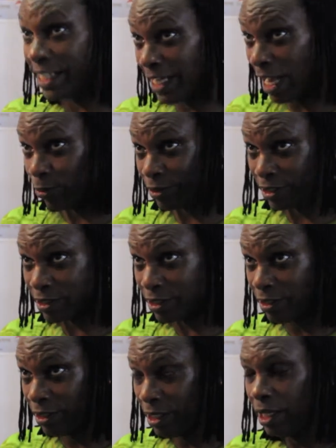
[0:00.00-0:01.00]
houses,
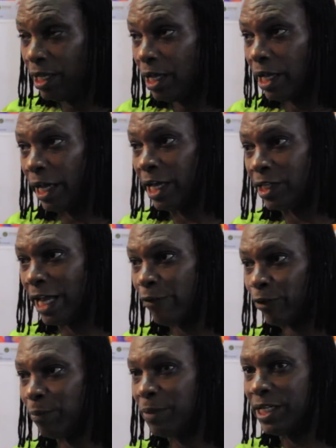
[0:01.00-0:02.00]
and the
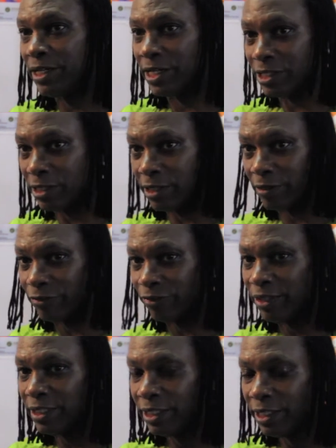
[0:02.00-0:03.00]
African Media
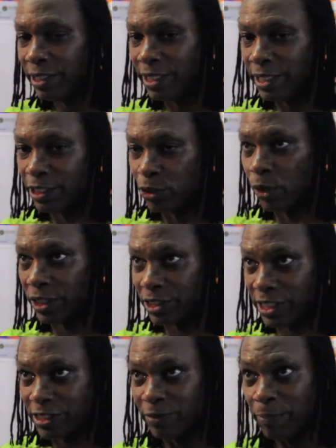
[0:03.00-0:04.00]
Initiative is an
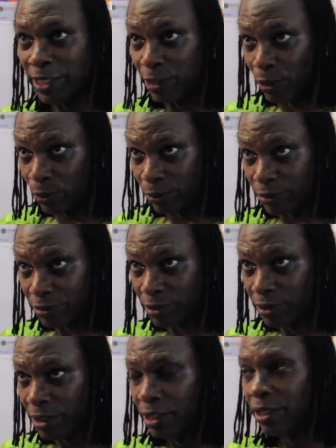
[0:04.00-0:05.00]
organization of media
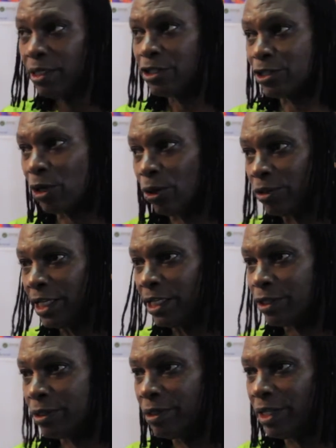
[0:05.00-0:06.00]
owners. So
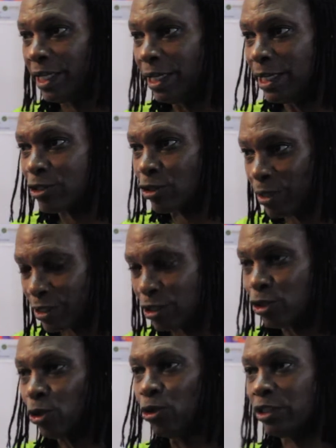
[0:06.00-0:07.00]
the instruments
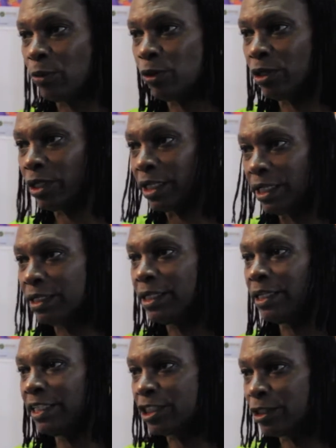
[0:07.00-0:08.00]
and tools that we're looking
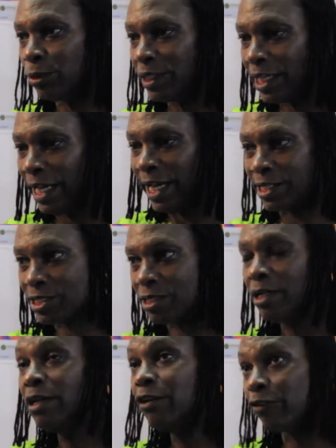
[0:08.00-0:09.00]
is to enhance
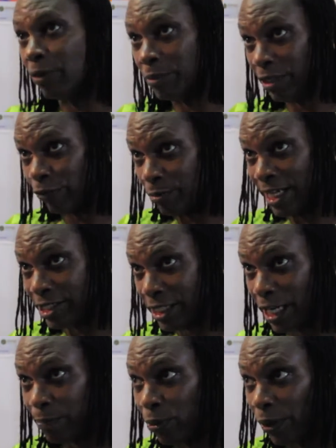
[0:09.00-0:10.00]
from that
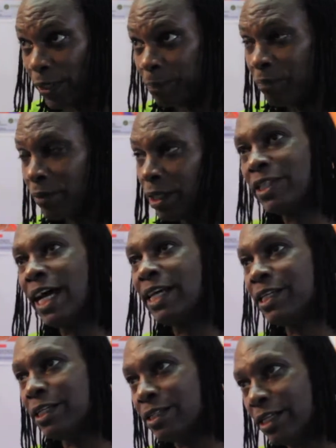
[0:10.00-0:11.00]
standpoint. The
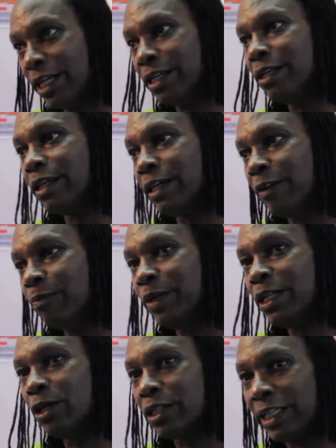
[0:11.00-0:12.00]
ideas that have
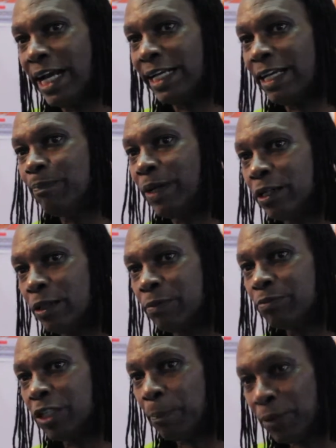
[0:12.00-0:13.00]
been looked at have been
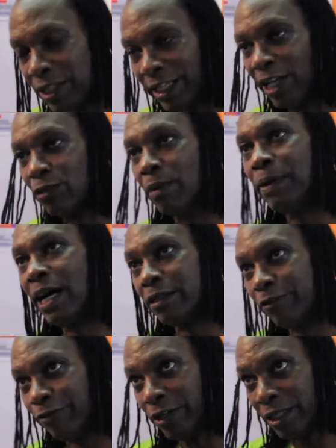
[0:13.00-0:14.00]
to put together a pot
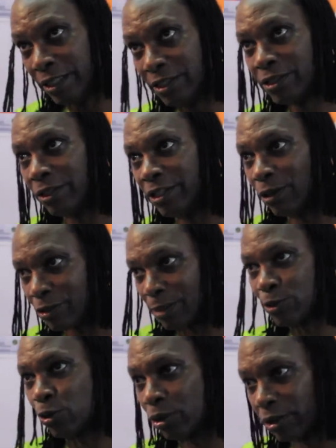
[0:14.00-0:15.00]
of funds, or
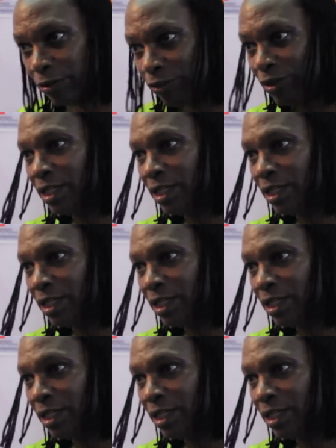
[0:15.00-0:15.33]
some sort of